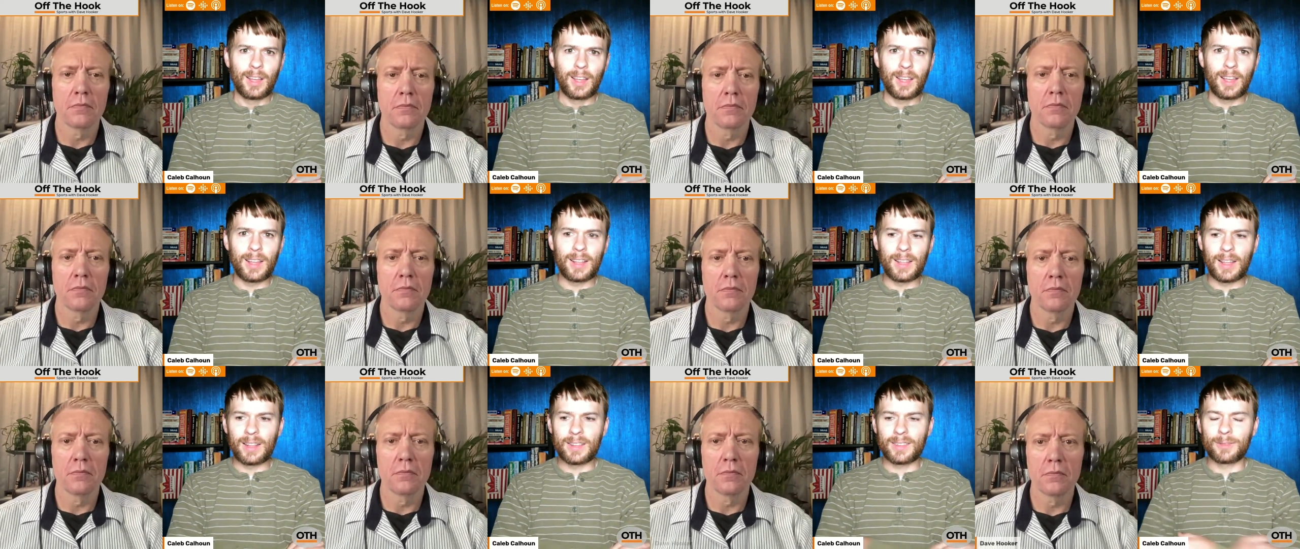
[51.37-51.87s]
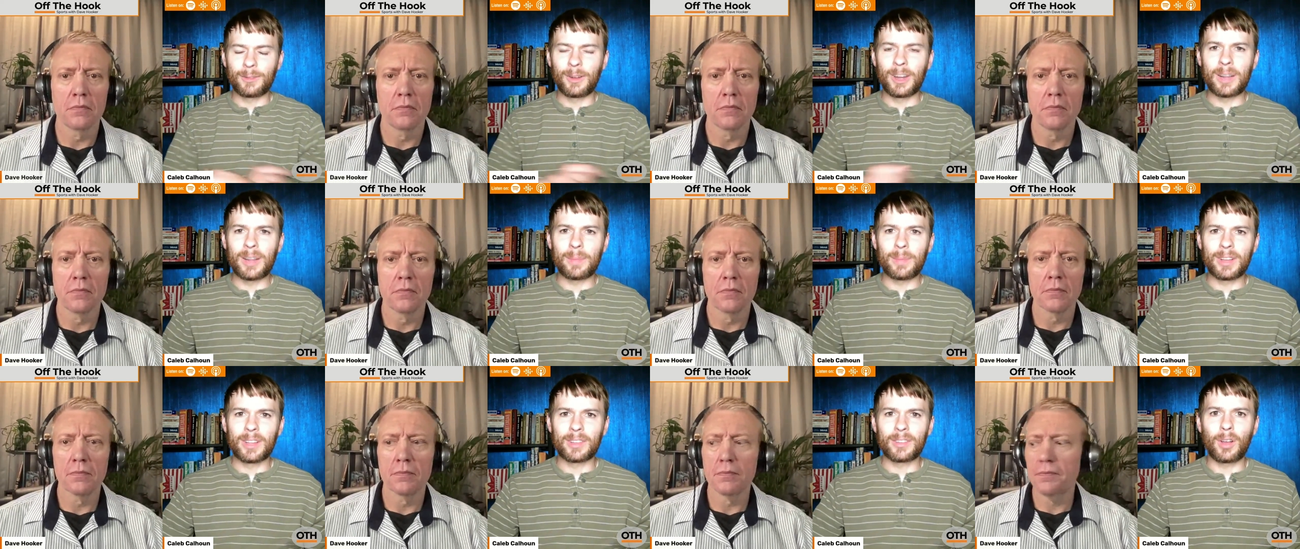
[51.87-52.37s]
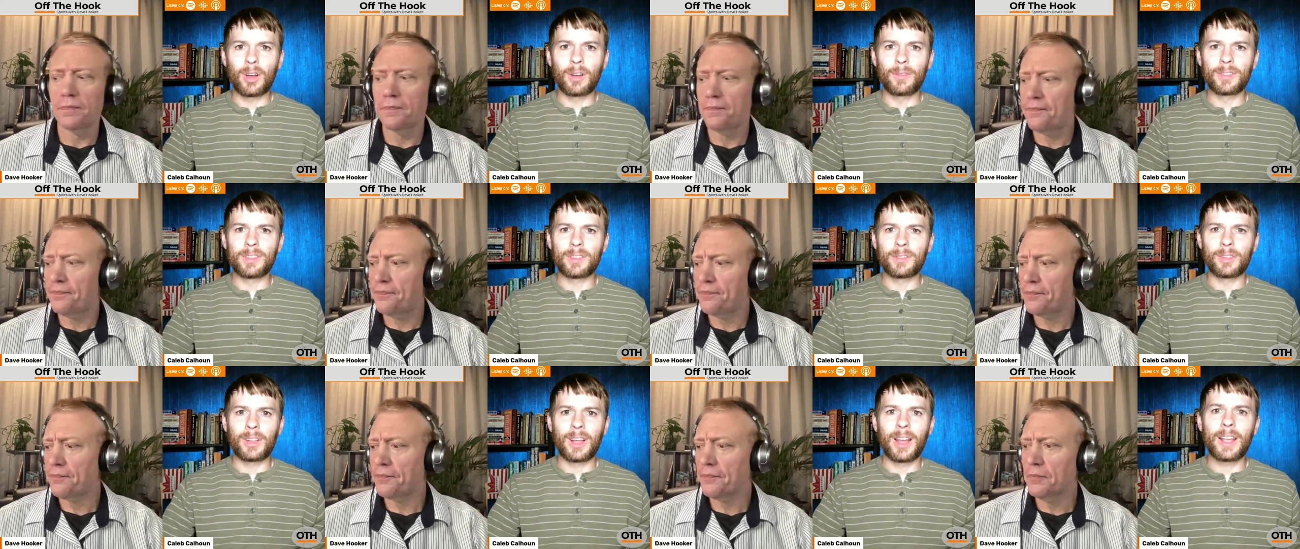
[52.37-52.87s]
Speaker 1: it's funny because
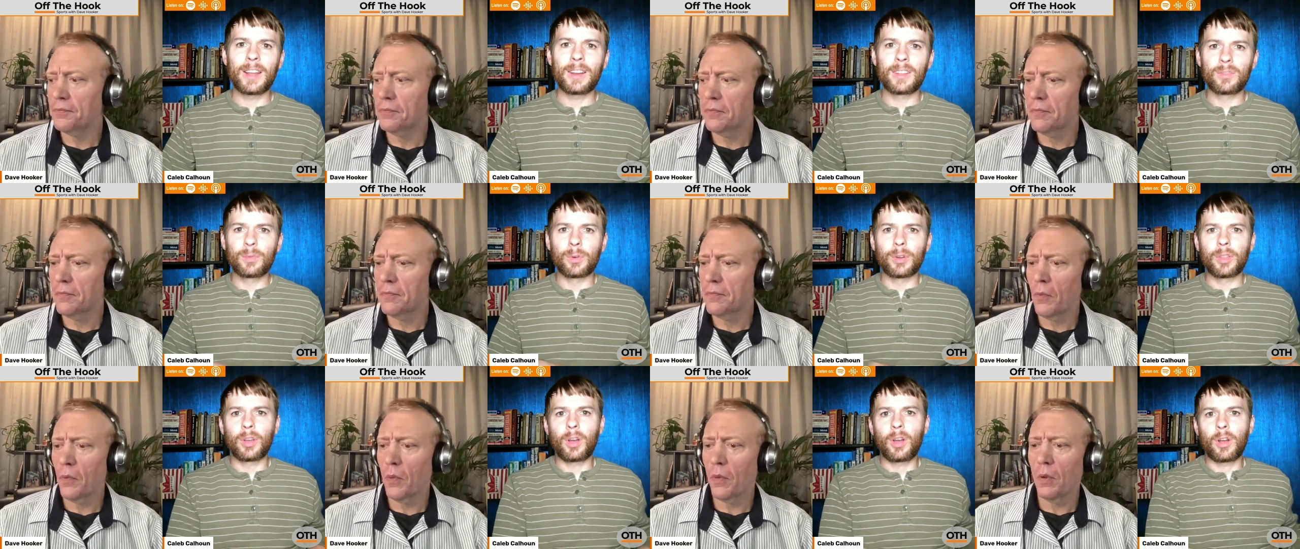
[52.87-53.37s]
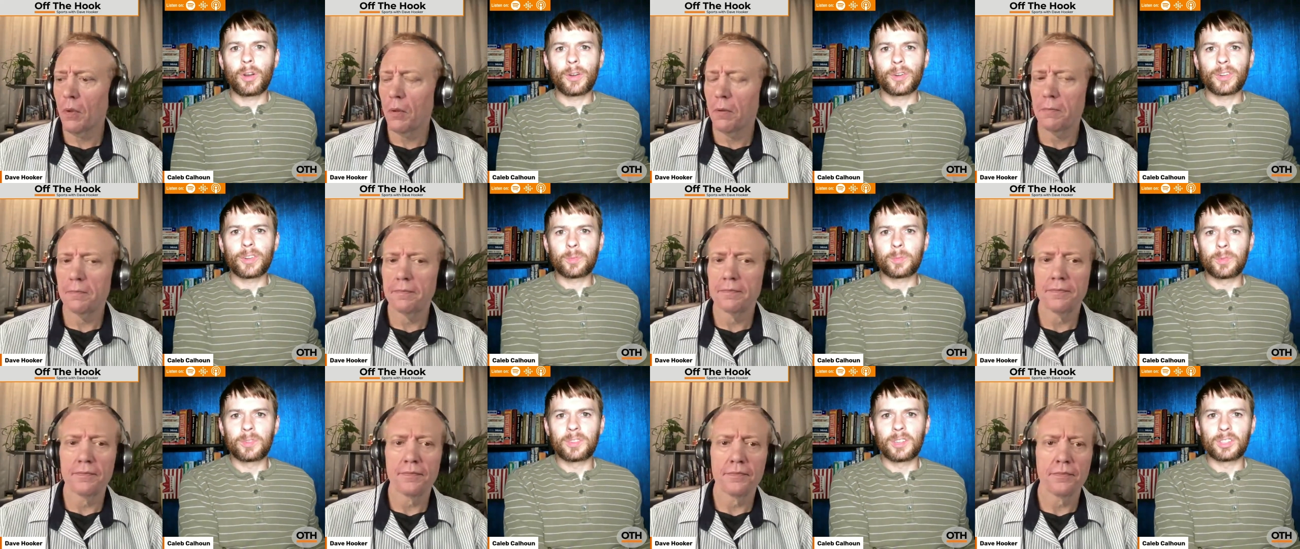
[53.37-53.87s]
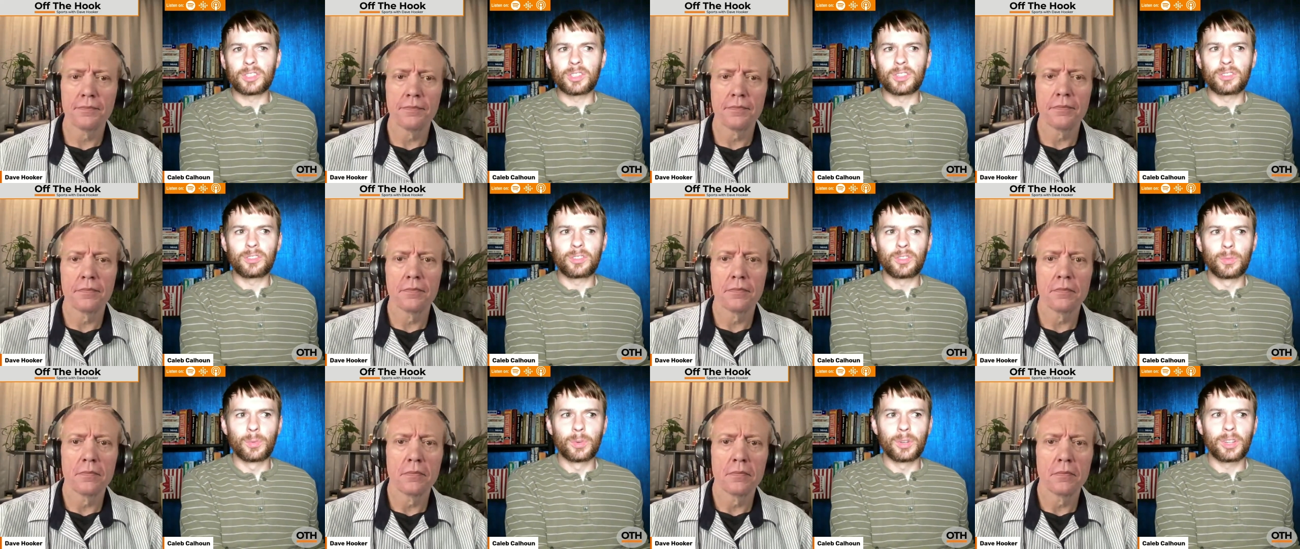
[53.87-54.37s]
offensive line is one of the hardest
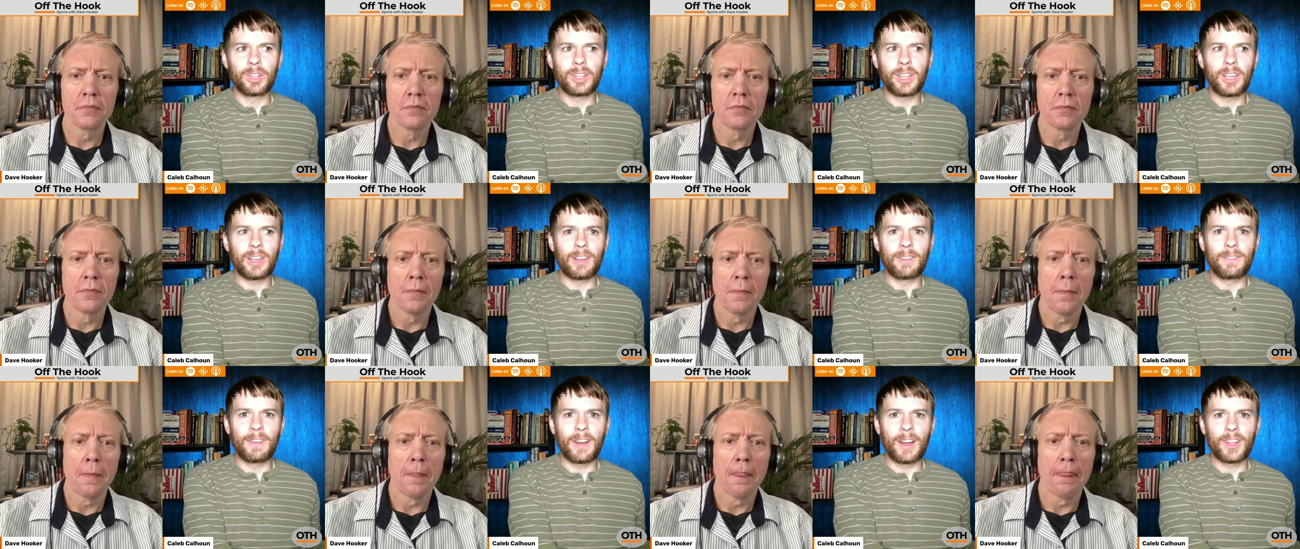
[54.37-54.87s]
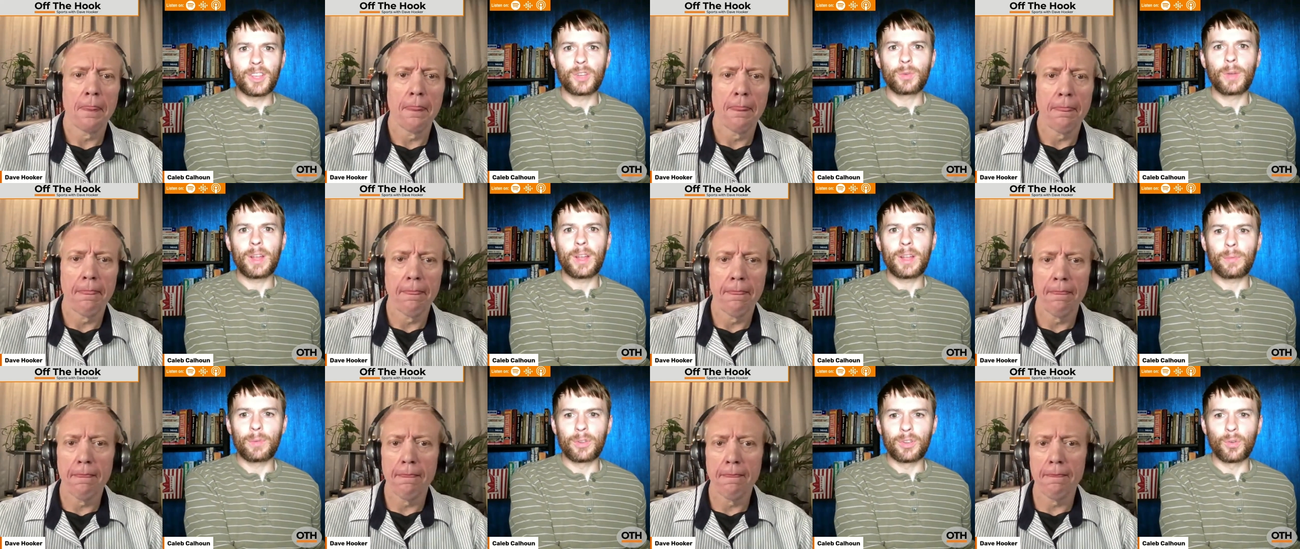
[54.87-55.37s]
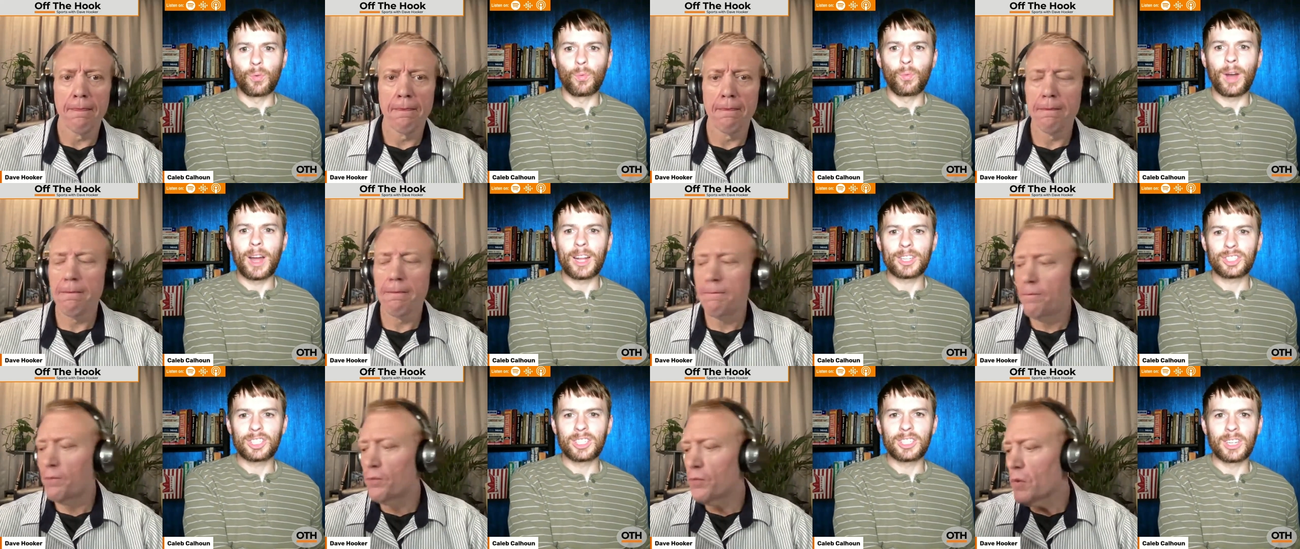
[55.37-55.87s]
positions to really evaluate when you're
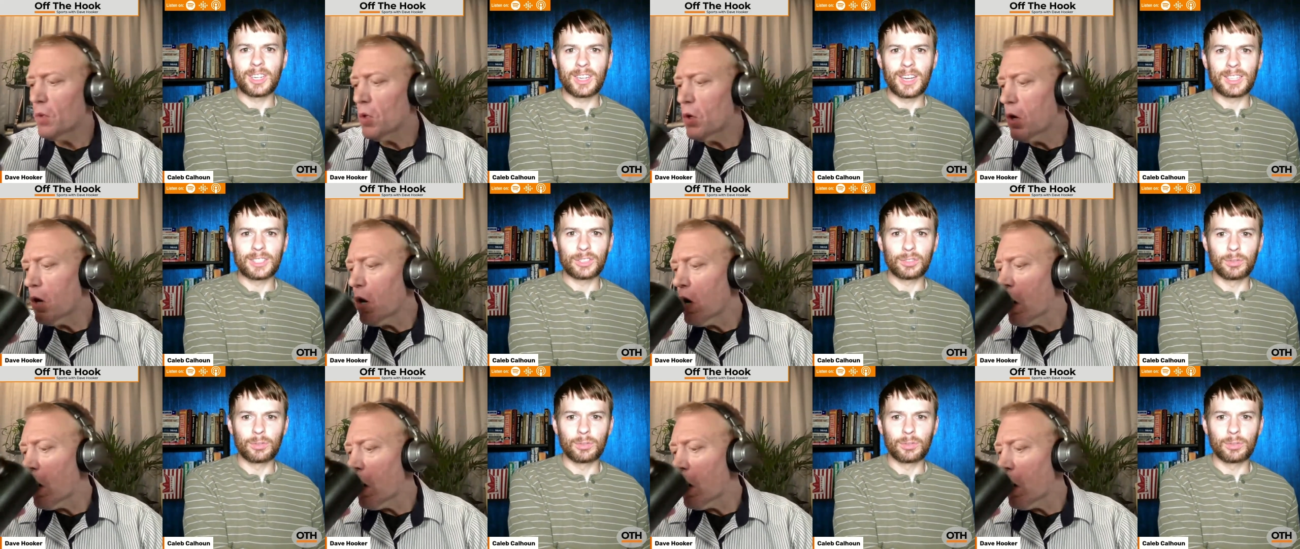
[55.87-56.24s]
watching a college